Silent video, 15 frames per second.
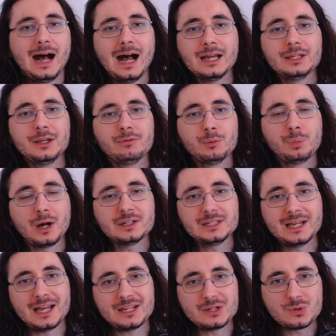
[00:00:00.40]
Hi
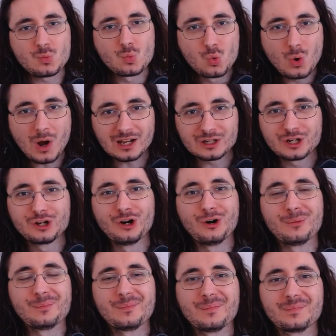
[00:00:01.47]
everybody and
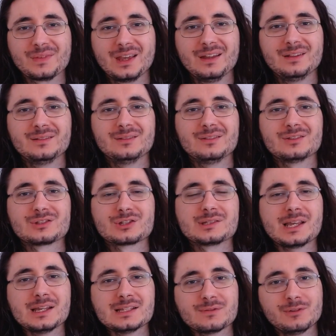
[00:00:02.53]
welcome! In
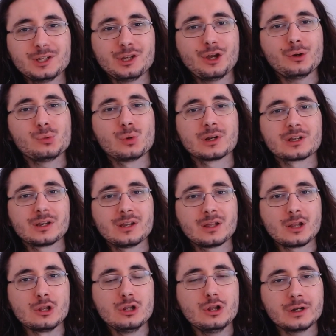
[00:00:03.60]
today's video we're
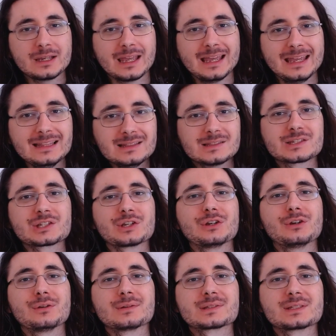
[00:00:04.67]
gonna look
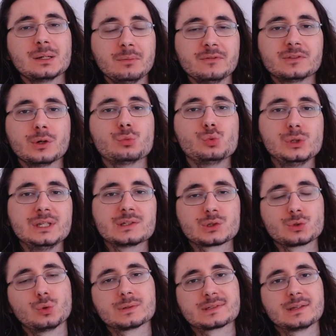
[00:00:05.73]
into some of the
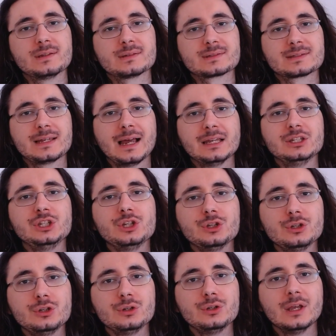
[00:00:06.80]
resources that
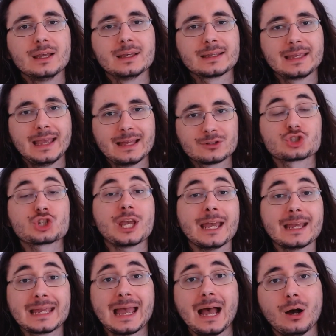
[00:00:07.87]
you can
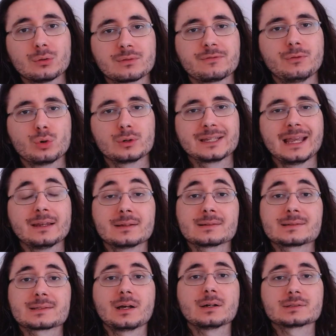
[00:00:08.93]
check out for
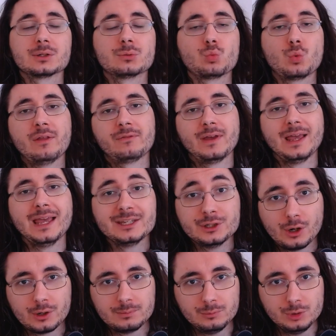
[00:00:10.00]
getting started with
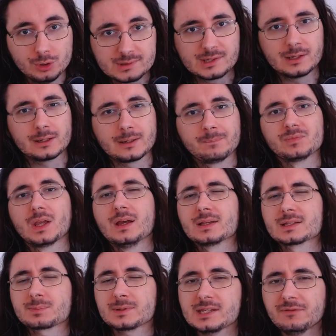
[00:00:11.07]
AI music.
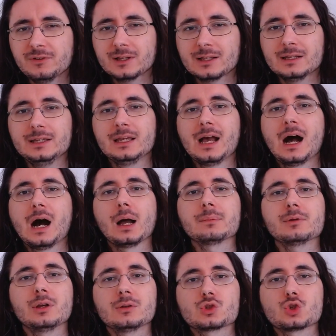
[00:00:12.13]
Specifically,
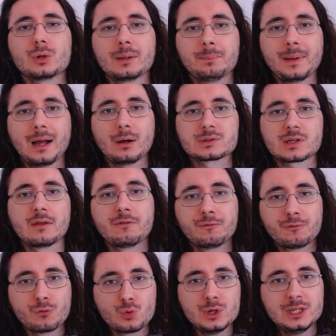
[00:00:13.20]
I'm gonna talk about
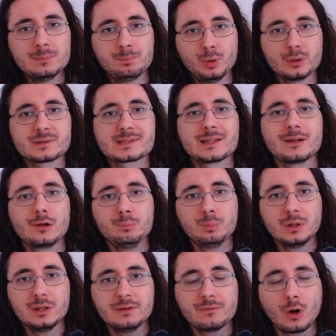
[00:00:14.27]
three books that I
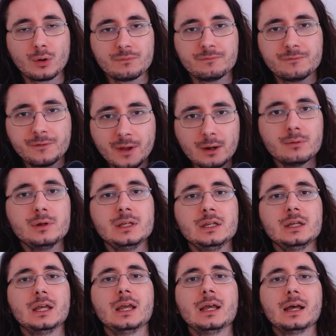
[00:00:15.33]
believe are
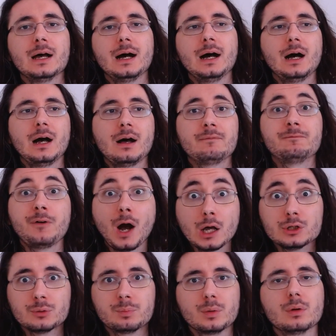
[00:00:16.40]
very uh,
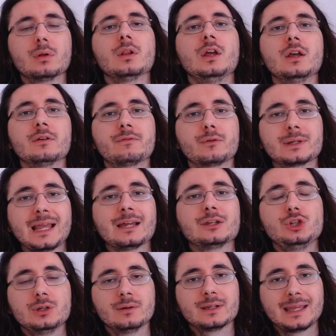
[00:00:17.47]
valuable for
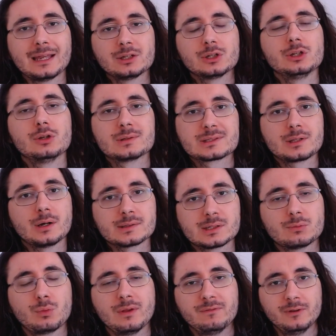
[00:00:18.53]
get, getting you
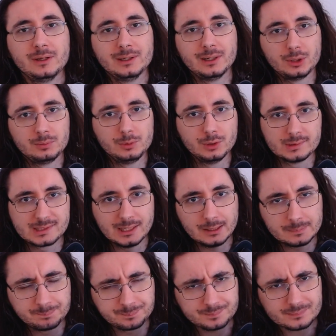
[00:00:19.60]
started with AI music.